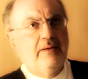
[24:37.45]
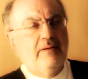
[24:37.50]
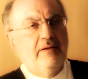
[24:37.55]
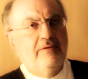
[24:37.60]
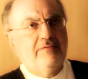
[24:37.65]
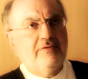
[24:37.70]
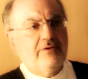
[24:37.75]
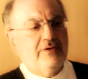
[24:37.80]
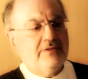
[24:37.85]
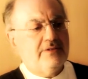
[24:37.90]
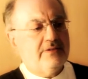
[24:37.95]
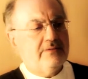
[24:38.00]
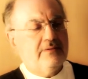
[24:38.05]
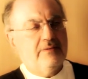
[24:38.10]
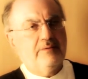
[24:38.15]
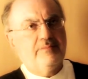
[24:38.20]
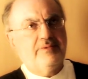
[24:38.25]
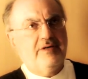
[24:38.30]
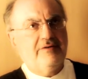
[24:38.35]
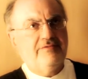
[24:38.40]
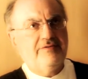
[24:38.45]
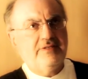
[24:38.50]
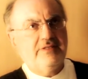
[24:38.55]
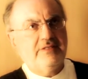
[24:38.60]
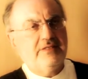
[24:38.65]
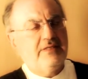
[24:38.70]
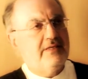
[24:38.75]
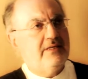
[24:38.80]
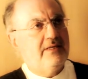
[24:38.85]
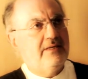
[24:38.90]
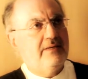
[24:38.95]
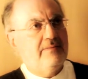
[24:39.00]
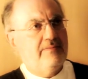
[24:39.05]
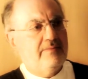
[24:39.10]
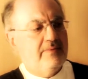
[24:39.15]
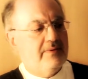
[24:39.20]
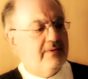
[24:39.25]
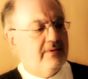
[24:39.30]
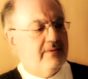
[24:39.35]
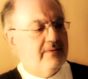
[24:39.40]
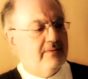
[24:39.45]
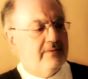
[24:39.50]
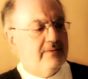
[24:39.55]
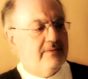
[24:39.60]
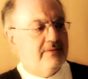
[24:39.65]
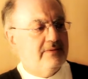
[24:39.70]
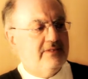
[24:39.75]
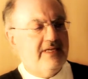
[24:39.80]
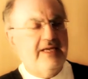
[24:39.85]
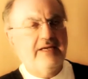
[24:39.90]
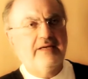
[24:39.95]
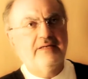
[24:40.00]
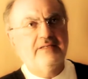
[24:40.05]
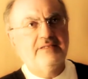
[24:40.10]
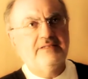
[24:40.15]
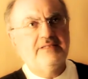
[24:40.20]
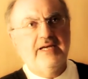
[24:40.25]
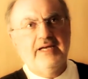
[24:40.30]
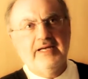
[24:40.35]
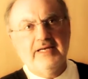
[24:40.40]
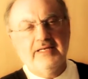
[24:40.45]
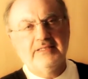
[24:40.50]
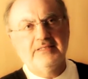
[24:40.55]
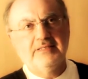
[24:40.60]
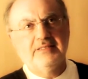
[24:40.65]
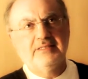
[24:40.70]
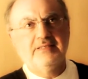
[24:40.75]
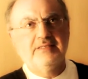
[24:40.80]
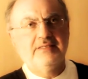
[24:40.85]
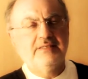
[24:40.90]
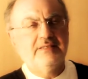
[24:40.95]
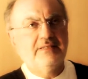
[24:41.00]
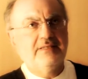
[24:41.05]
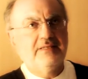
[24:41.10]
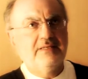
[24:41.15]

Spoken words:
Of course, prophecy, sacred texts,